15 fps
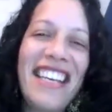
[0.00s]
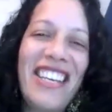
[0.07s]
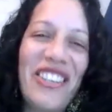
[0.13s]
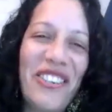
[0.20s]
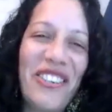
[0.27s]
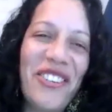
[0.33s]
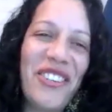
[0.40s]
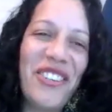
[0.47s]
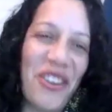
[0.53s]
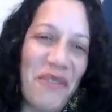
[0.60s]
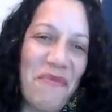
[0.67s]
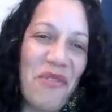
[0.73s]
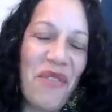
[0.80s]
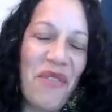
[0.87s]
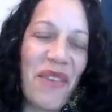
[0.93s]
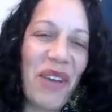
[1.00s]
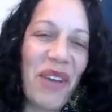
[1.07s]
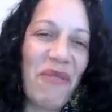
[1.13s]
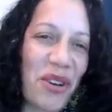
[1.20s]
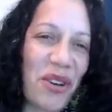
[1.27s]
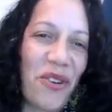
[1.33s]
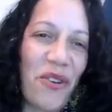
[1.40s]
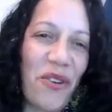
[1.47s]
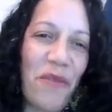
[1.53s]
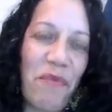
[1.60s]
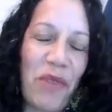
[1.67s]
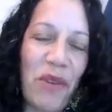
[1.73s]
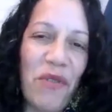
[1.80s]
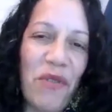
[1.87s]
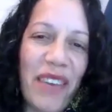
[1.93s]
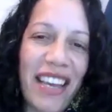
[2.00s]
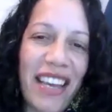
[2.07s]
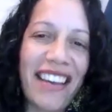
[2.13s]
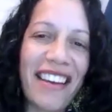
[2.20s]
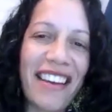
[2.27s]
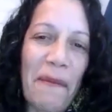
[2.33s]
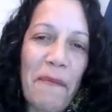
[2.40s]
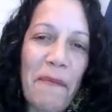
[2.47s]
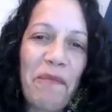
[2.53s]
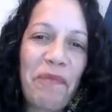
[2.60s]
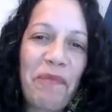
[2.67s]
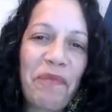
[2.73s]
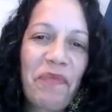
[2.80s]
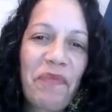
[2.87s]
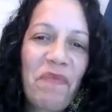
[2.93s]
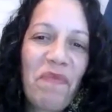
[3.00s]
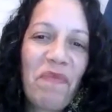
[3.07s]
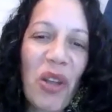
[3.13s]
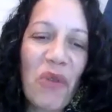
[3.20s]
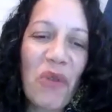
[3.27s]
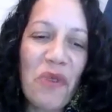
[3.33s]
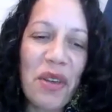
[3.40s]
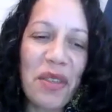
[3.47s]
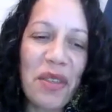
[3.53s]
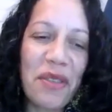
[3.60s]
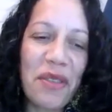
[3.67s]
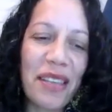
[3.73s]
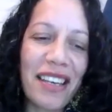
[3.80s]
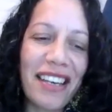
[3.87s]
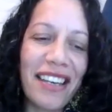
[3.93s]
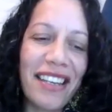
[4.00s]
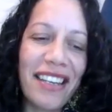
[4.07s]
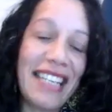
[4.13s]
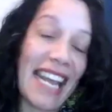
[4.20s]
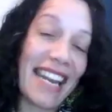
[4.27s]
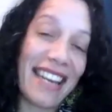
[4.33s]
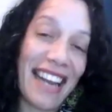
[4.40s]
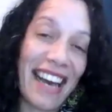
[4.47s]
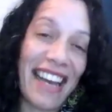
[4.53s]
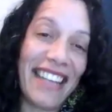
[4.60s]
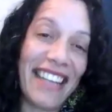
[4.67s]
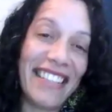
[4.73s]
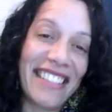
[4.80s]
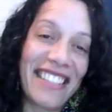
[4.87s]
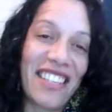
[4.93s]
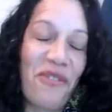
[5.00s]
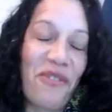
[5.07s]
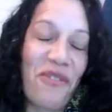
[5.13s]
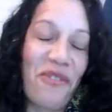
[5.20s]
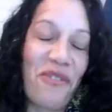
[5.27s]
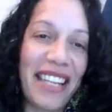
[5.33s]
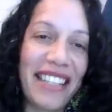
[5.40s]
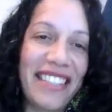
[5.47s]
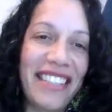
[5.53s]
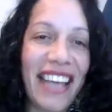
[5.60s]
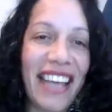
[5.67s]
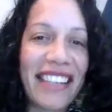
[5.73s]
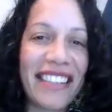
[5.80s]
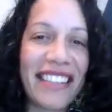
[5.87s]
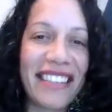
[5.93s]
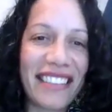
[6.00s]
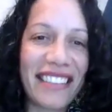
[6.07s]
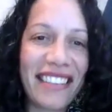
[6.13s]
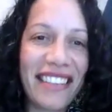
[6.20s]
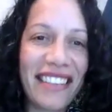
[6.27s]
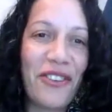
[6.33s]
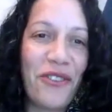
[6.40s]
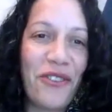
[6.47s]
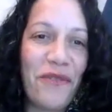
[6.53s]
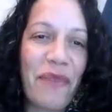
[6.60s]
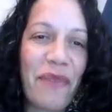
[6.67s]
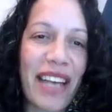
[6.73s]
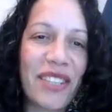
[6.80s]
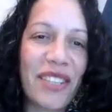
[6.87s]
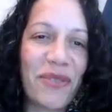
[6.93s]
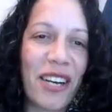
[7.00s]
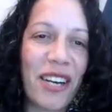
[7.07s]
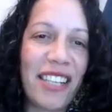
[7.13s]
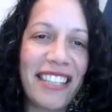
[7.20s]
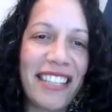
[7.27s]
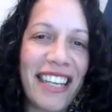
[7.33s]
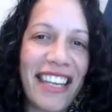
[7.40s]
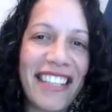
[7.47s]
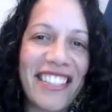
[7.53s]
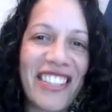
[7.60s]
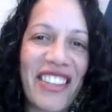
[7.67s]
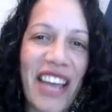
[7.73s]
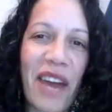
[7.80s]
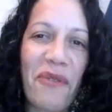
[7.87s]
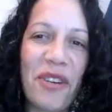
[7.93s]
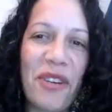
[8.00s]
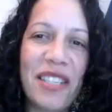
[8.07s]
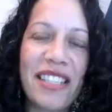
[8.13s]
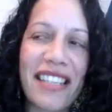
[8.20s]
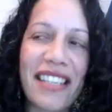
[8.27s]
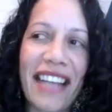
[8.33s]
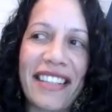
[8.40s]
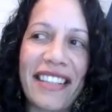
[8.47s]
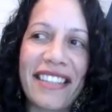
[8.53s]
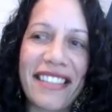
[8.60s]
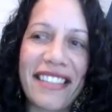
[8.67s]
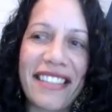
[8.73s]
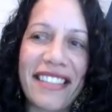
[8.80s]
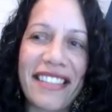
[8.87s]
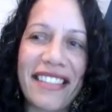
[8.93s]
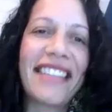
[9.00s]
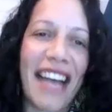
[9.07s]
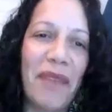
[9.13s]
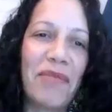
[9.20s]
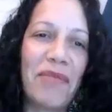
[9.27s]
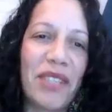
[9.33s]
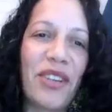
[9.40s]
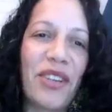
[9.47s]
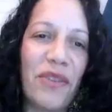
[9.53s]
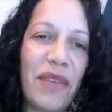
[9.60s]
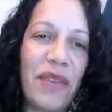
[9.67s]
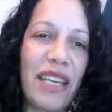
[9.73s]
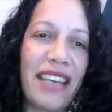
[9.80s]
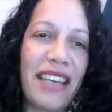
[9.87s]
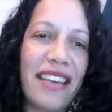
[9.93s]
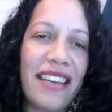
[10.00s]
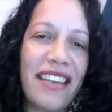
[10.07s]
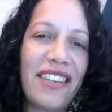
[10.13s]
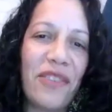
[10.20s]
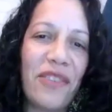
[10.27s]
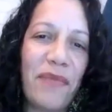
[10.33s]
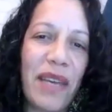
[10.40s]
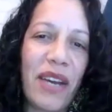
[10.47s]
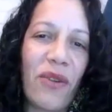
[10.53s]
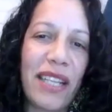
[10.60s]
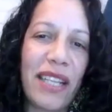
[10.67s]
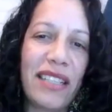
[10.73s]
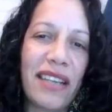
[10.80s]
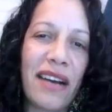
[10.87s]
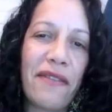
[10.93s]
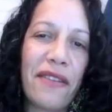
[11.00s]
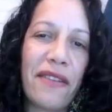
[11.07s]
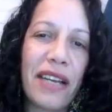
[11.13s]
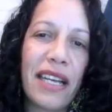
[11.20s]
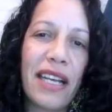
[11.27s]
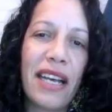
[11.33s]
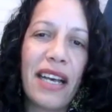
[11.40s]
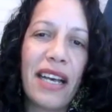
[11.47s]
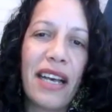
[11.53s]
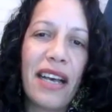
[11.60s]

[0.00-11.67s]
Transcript: you you're moving with a group, you're moving with deadlines according to that group as well. And so that was at, at times it could be it could be quite tough.